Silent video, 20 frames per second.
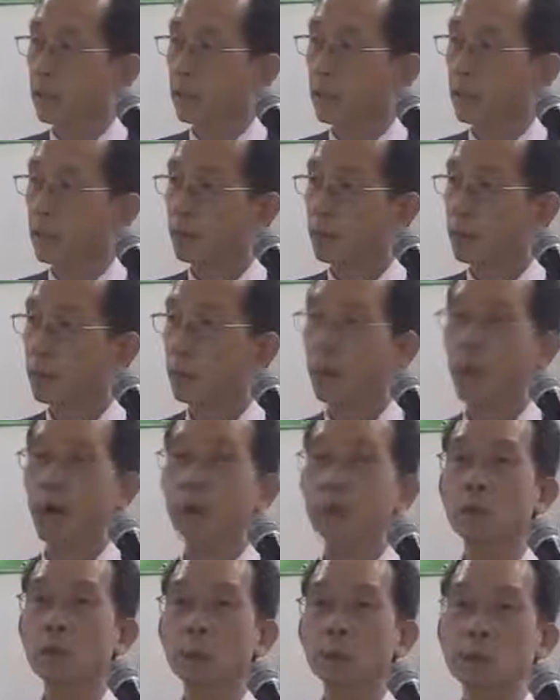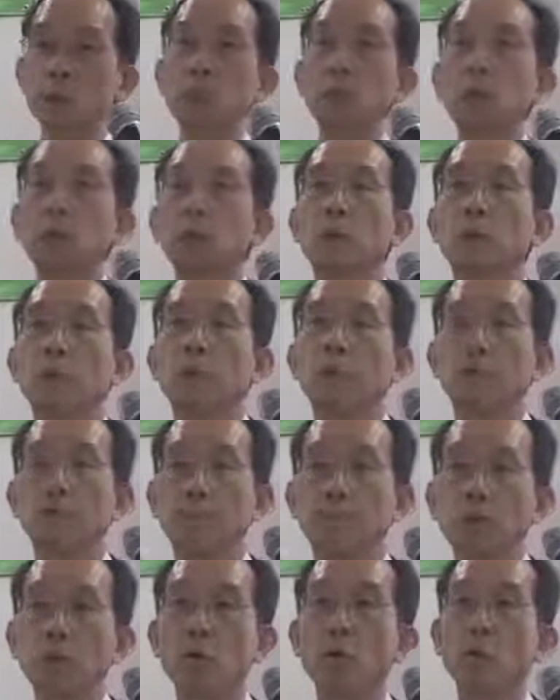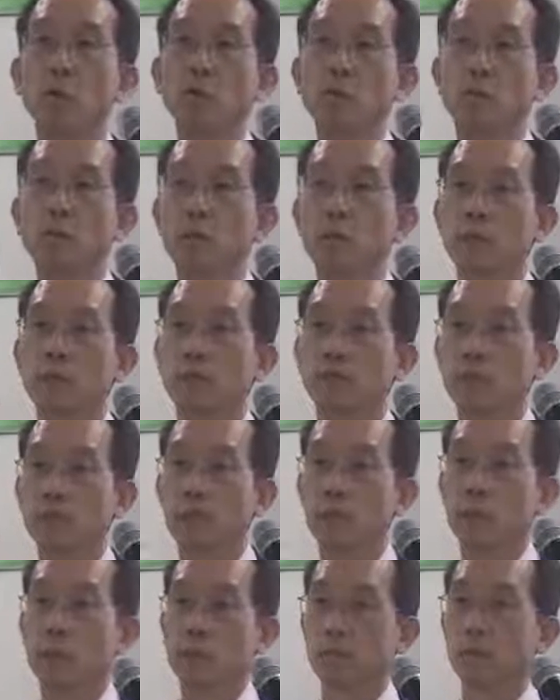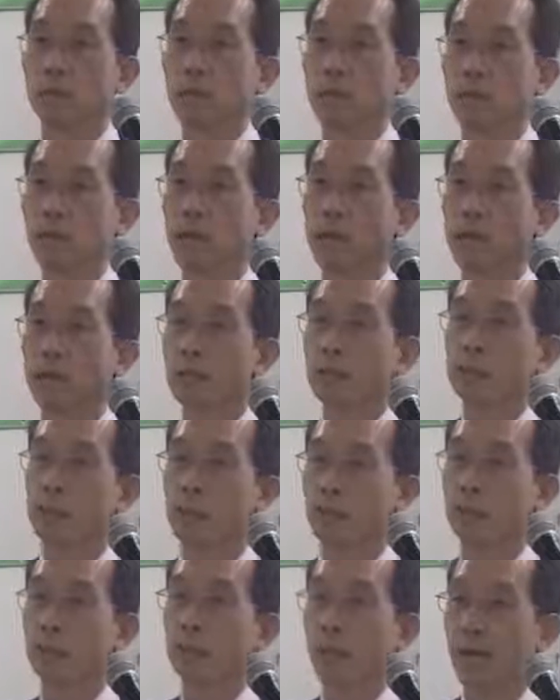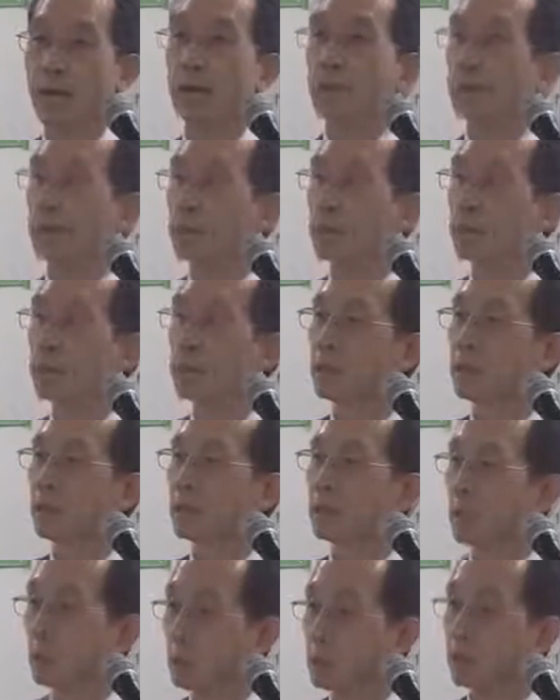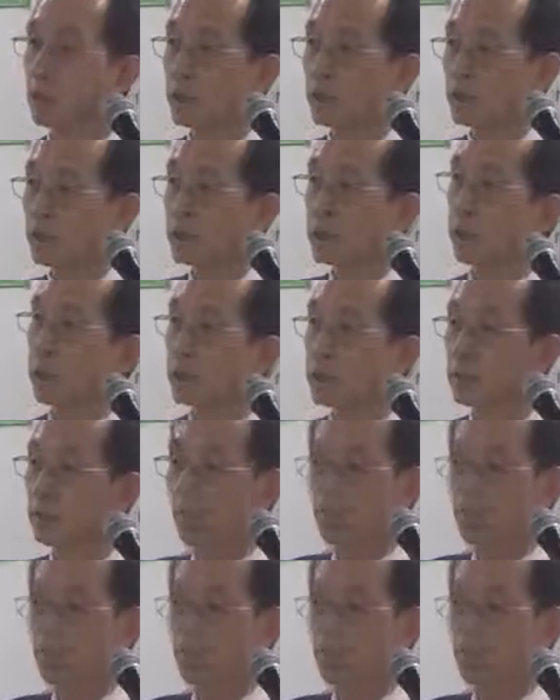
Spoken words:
we want to push the Chinese herbal medicine to the states.